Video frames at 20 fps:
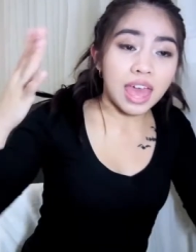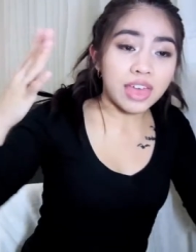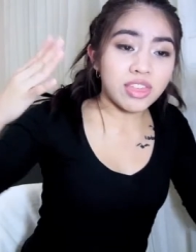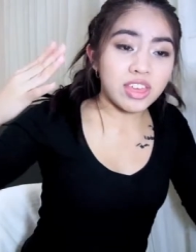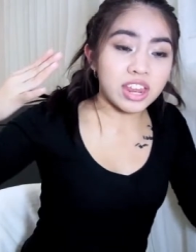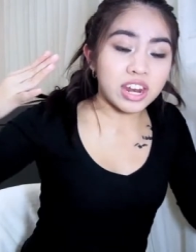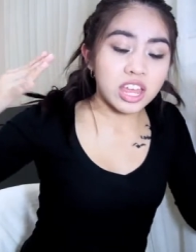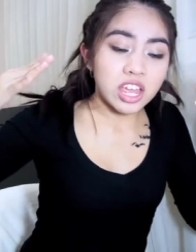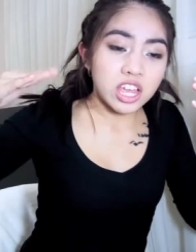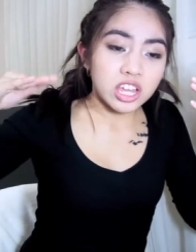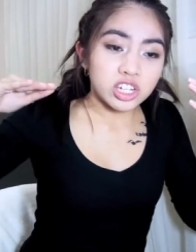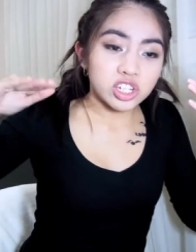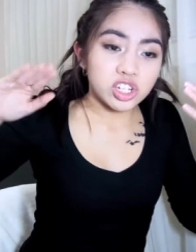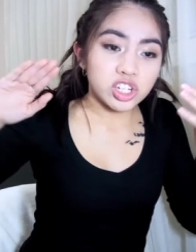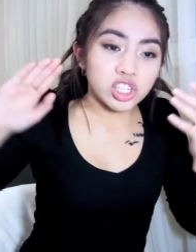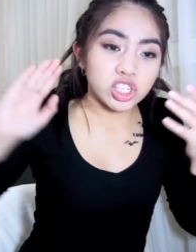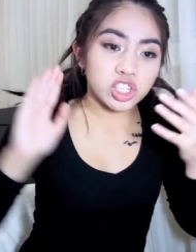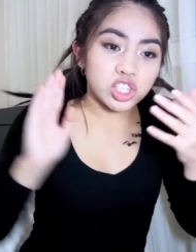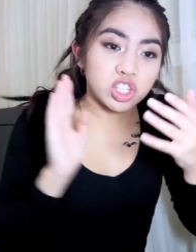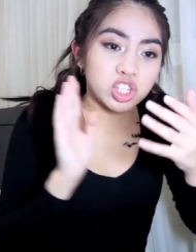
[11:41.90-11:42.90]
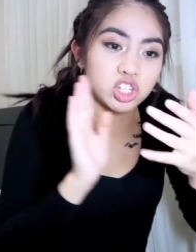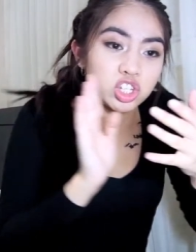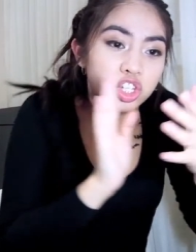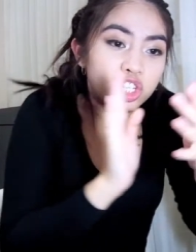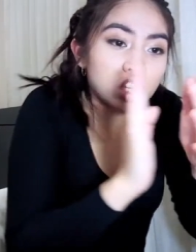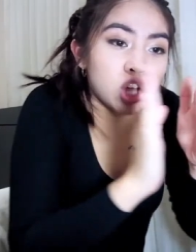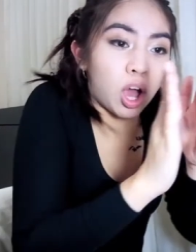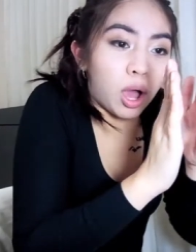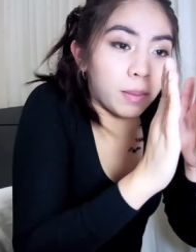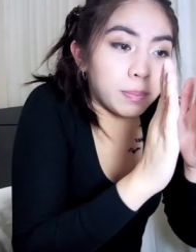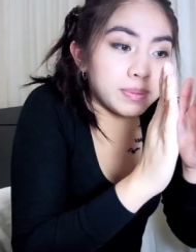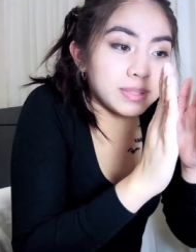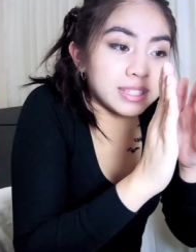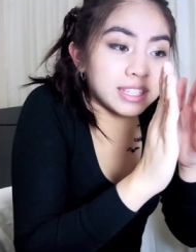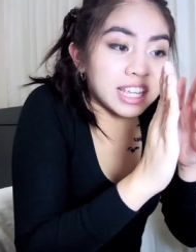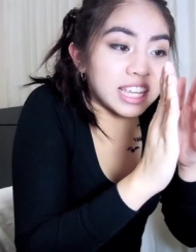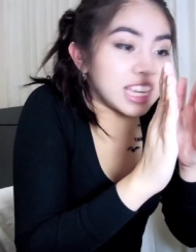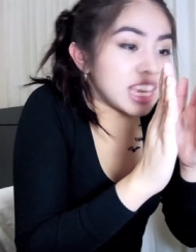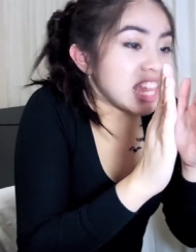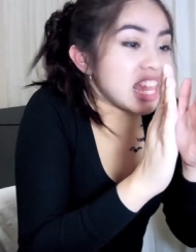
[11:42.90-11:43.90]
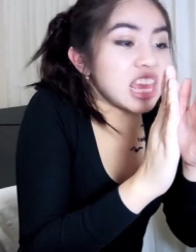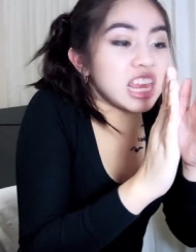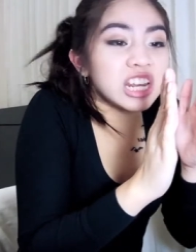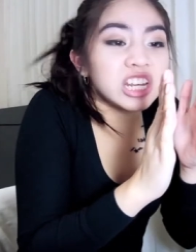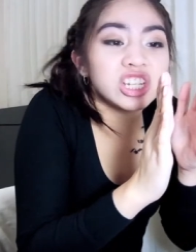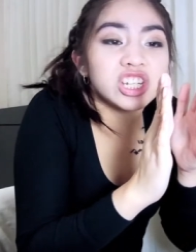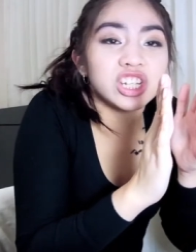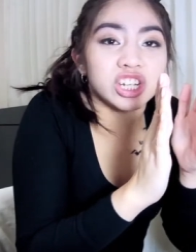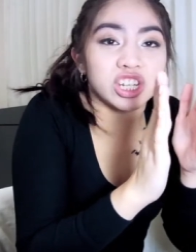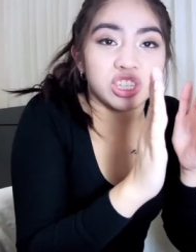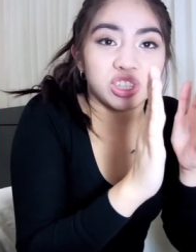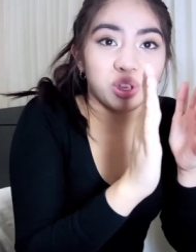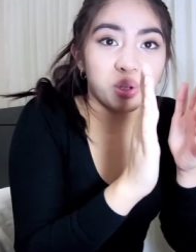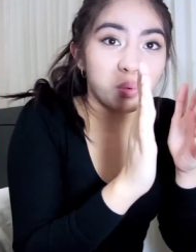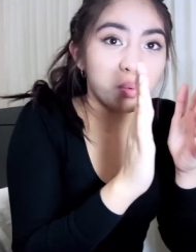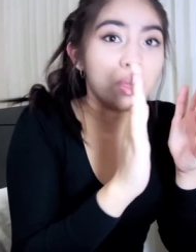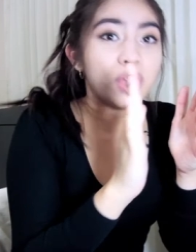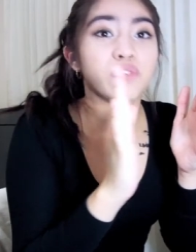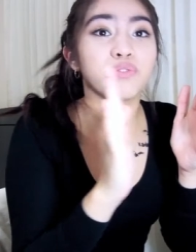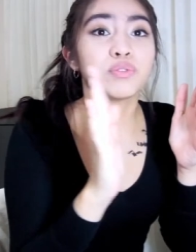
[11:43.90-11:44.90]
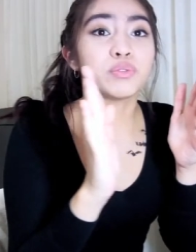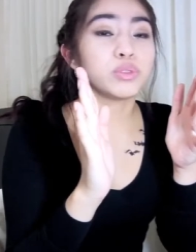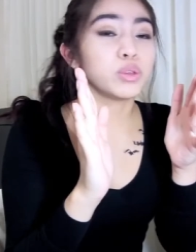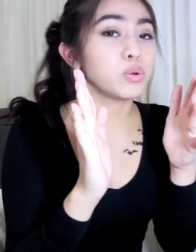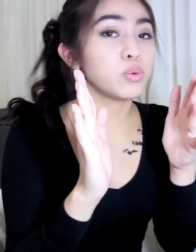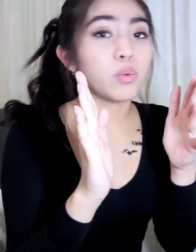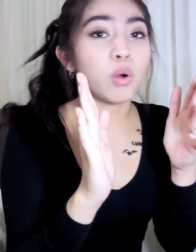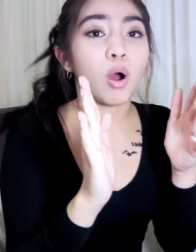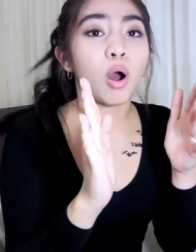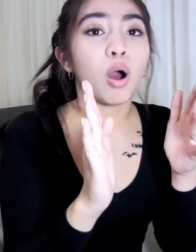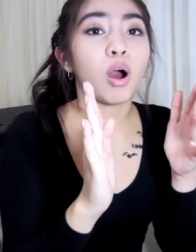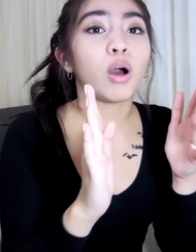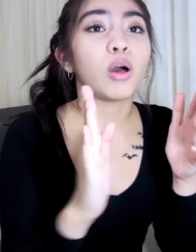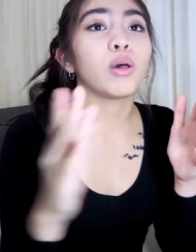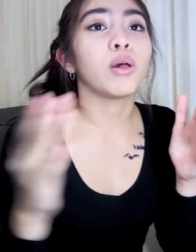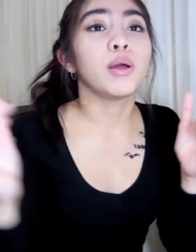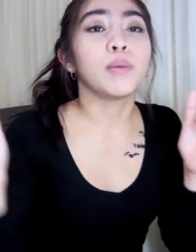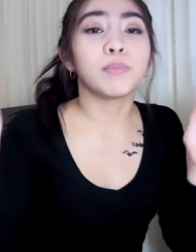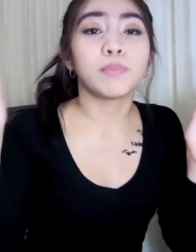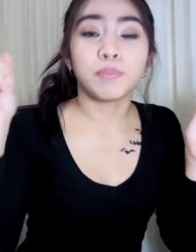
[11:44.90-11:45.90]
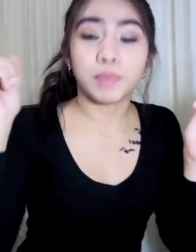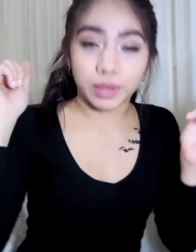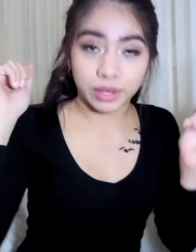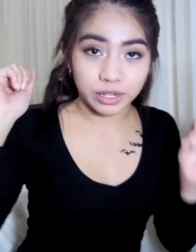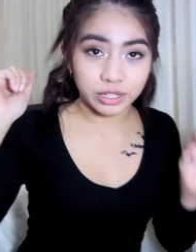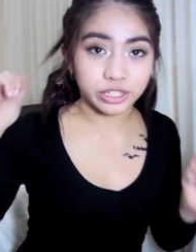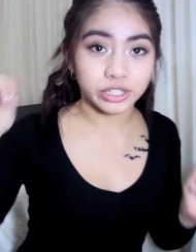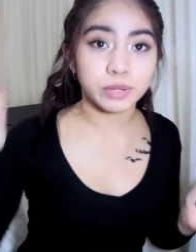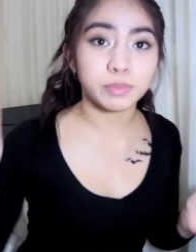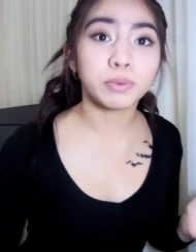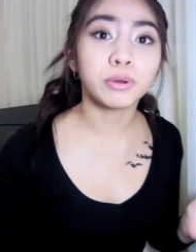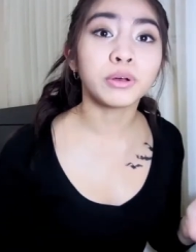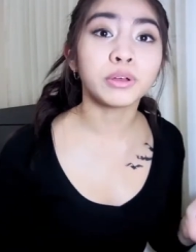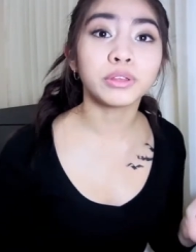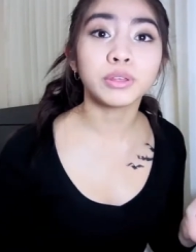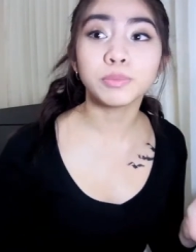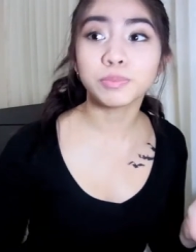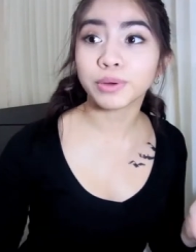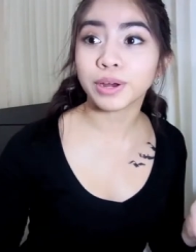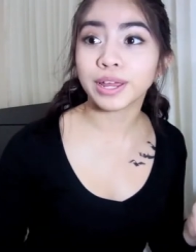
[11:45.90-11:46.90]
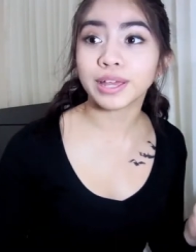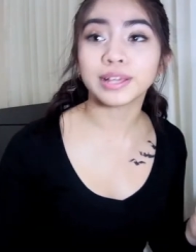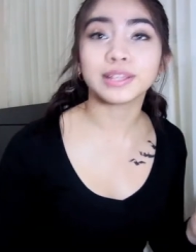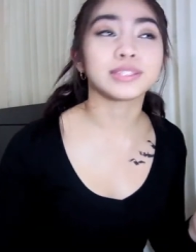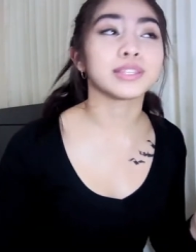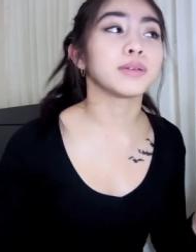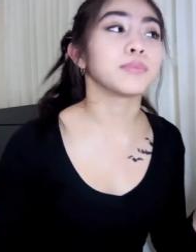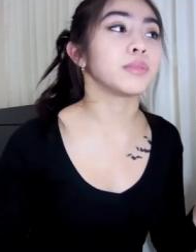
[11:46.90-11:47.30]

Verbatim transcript: And then she stops like inches away from the wall because she pulled the brakes.